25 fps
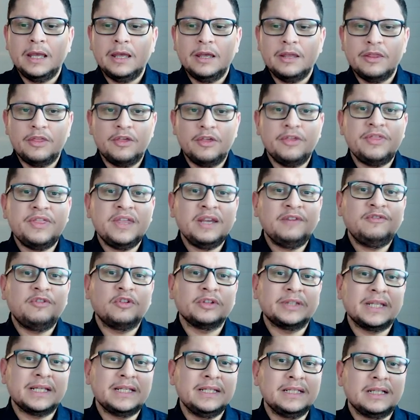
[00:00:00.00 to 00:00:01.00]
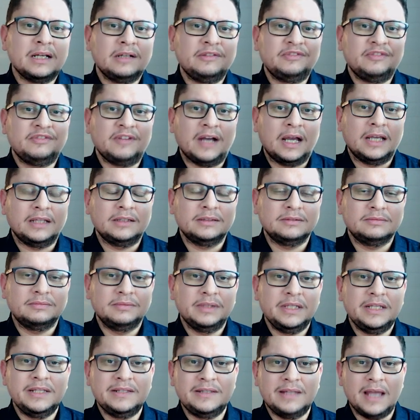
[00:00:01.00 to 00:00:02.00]
The thing for technical file
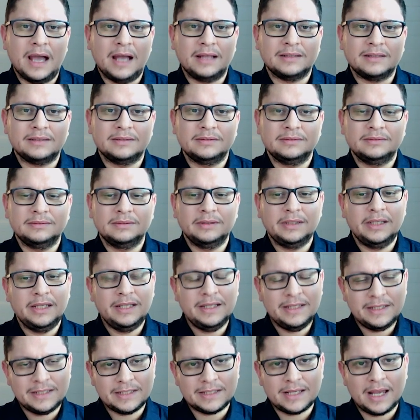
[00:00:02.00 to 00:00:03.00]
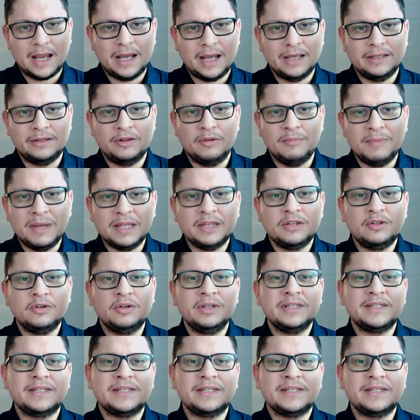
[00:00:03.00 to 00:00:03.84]
is that inside the MedDO,